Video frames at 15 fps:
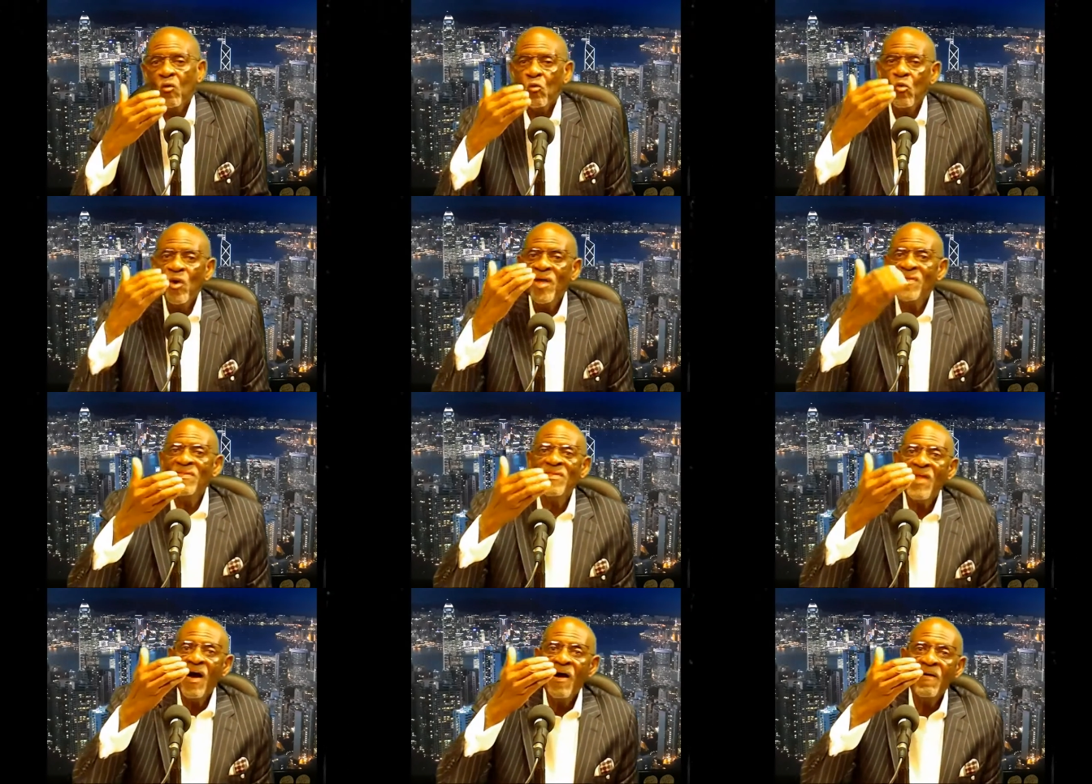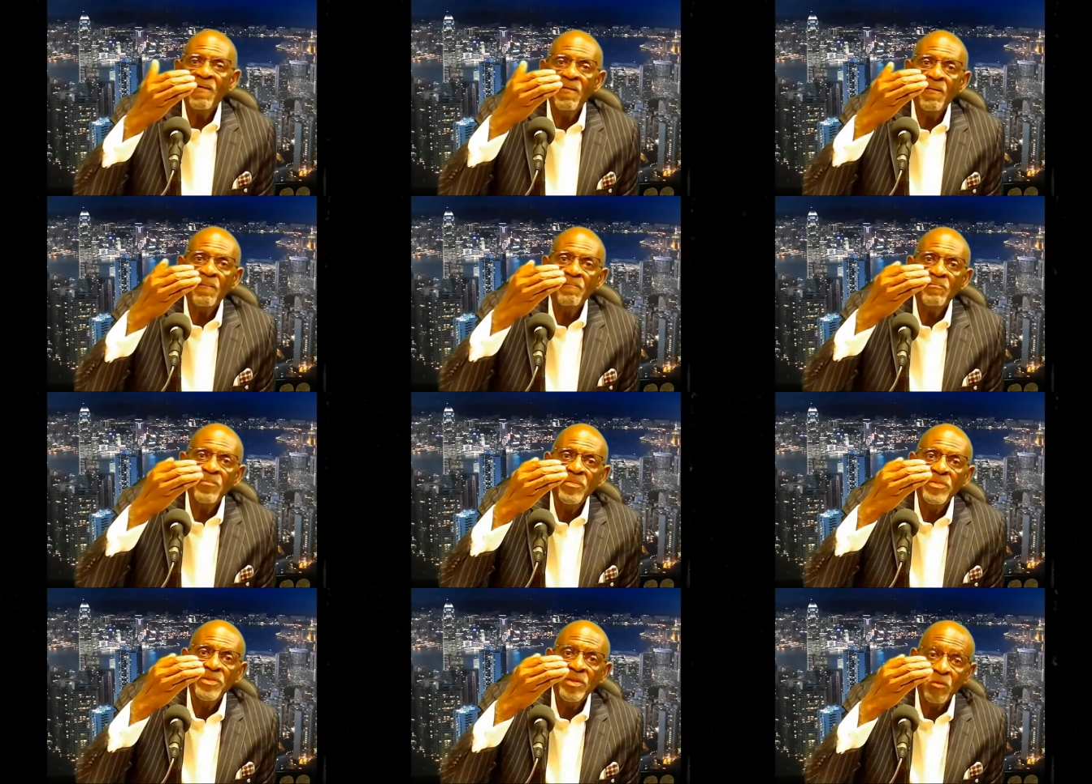when,
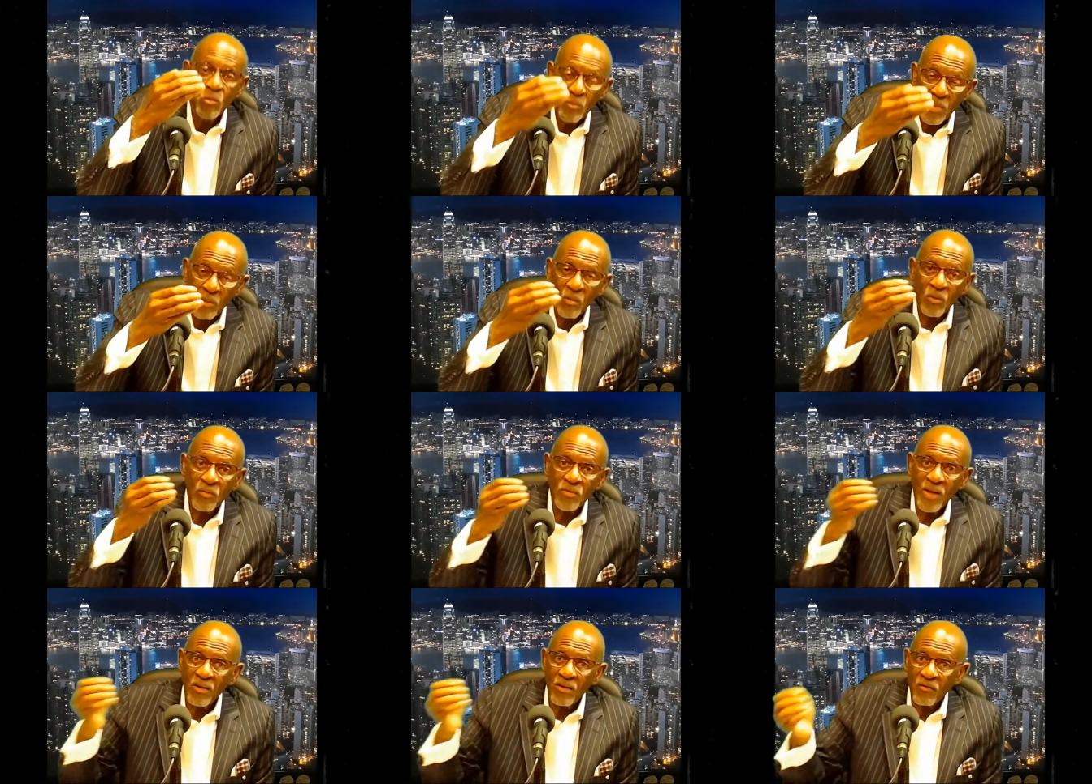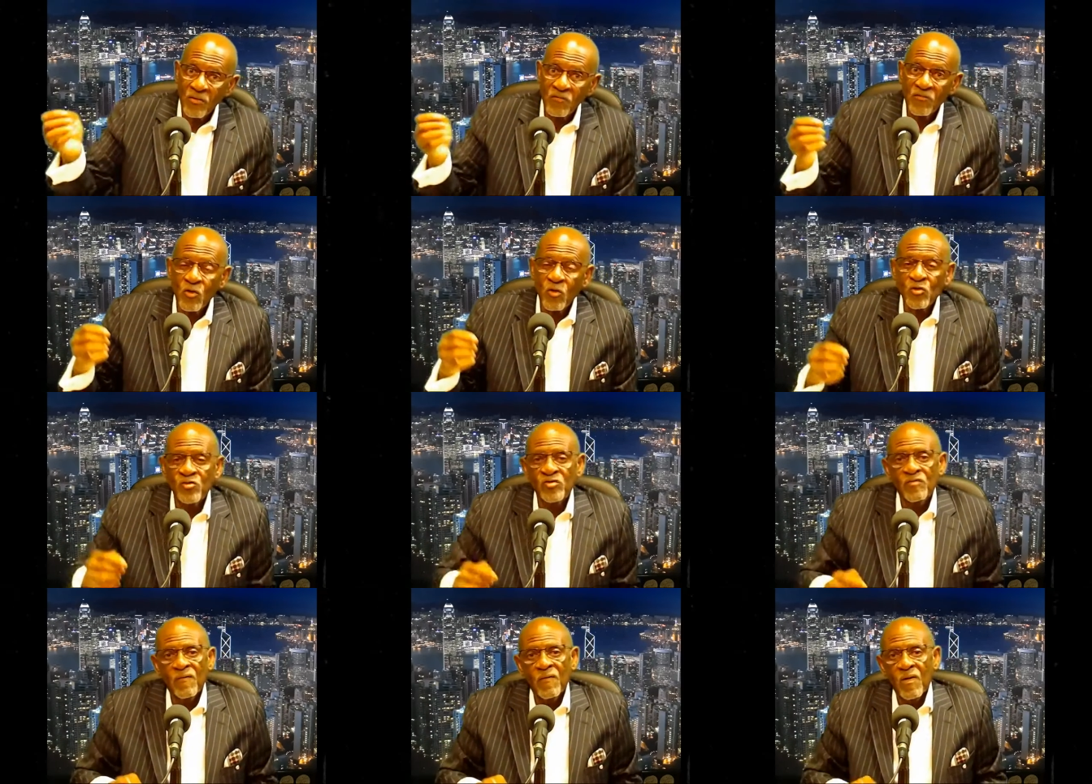remember that other verse?